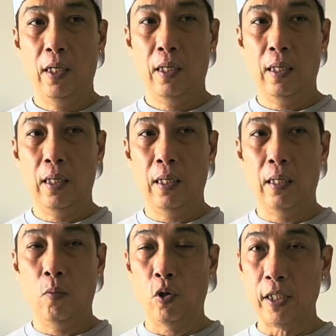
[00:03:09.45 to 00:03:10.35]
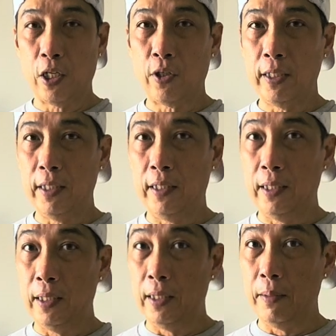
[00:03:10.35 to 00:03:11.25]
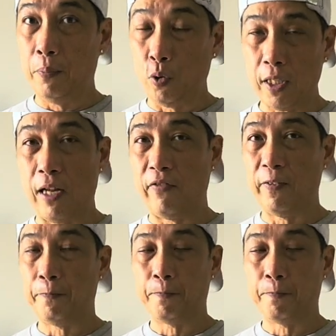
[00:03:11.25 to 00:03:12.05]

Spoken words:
was actually the Pro Staff.